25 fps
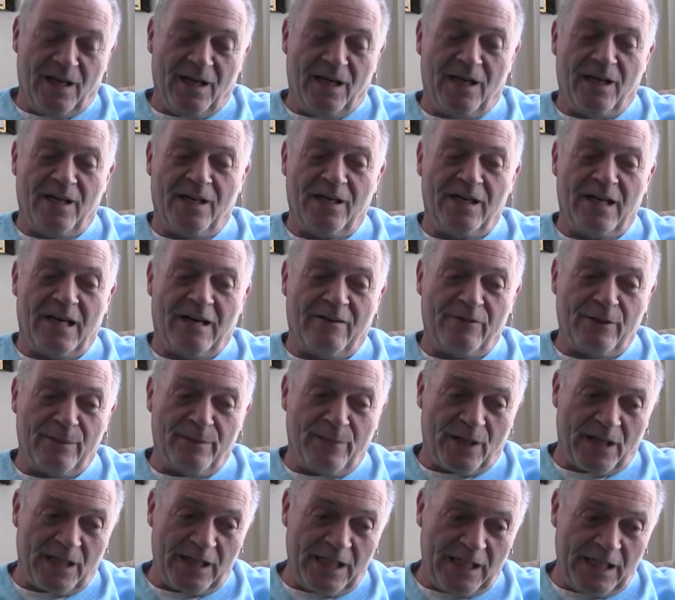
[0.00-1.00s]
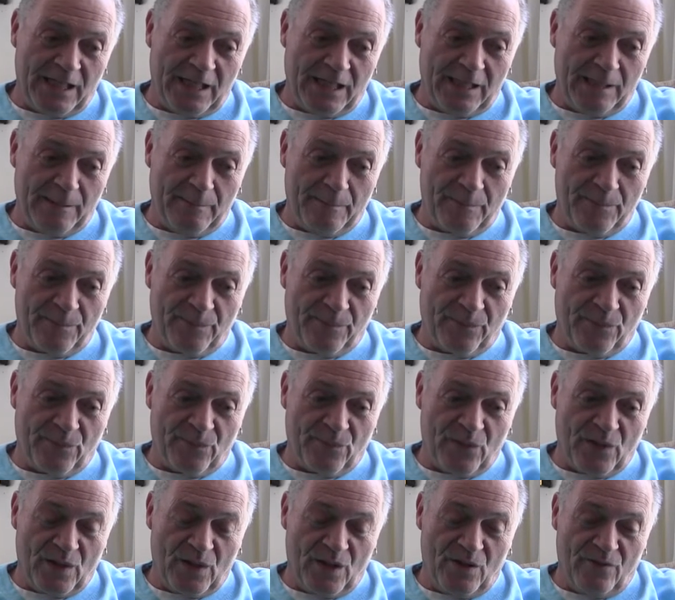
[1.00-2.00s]
and everybody
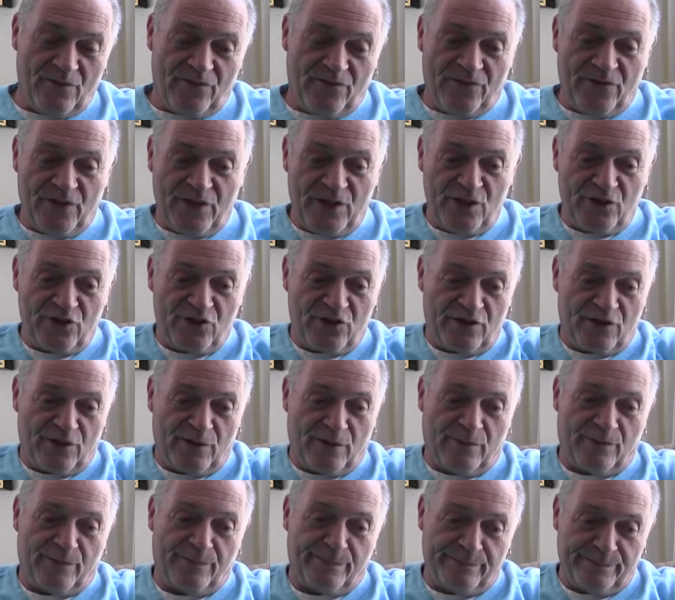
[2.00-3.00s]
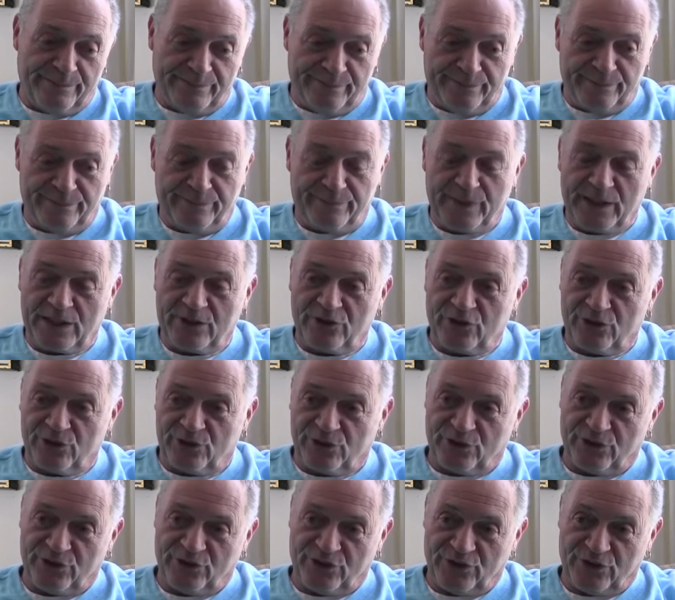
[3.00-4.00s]
finished their
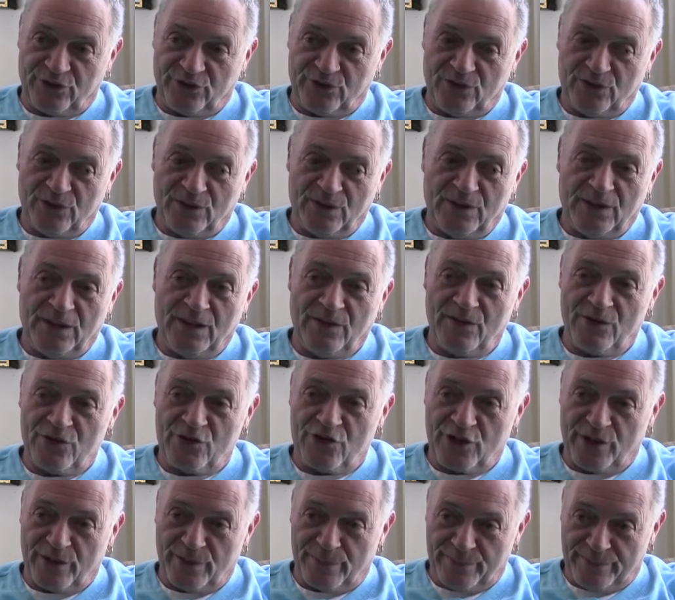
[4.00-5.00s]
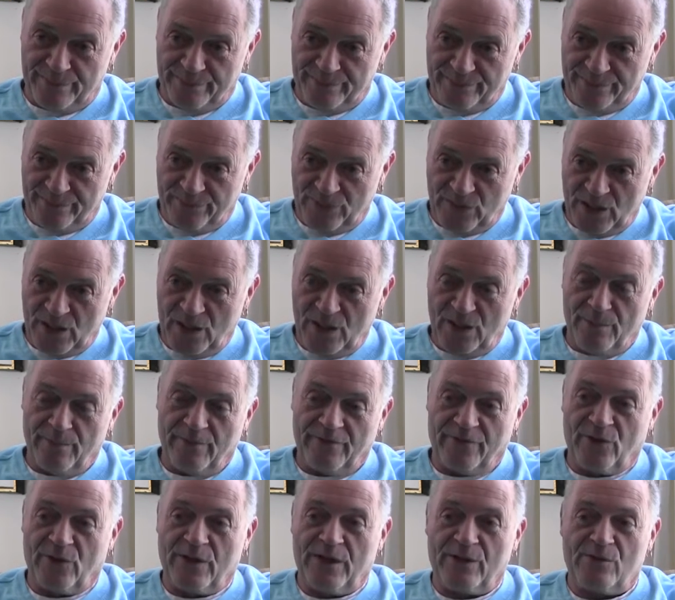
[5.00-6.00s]
pictures in the gym
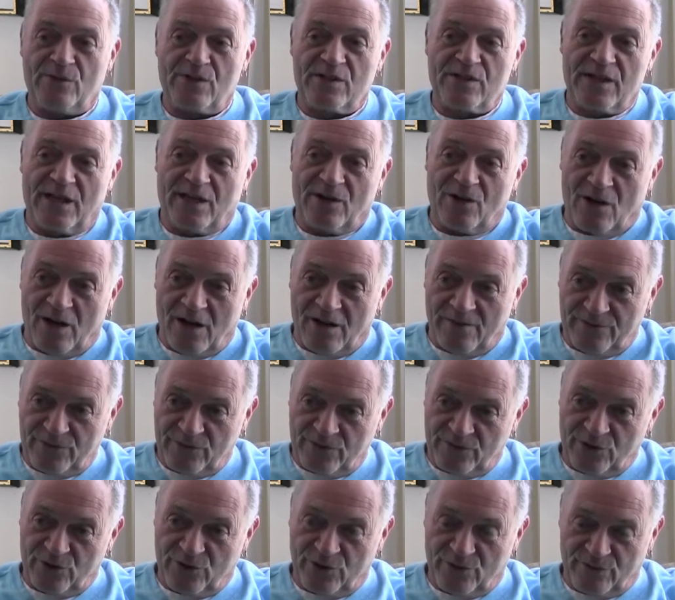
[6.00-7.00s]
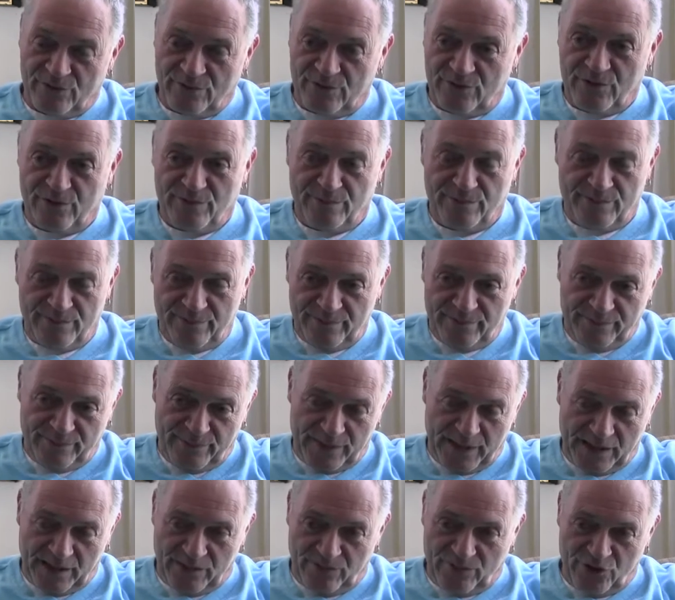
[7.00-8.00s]
before they were sent off to, to
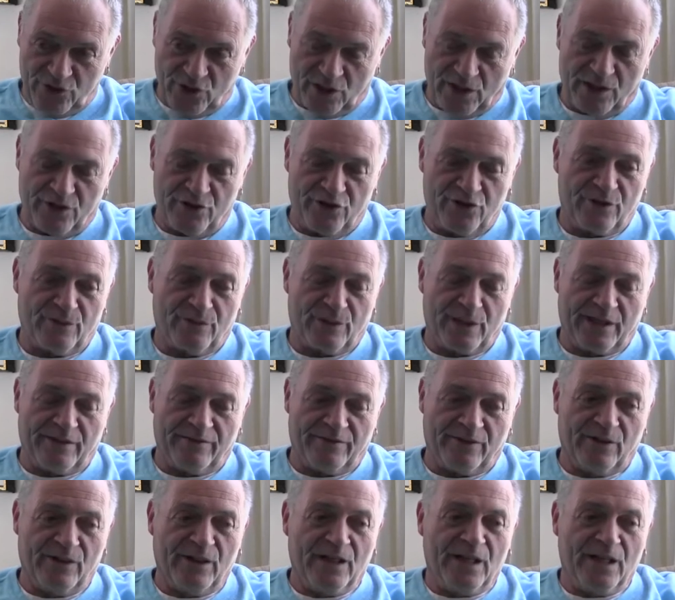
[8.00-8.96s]
be judged or whatever.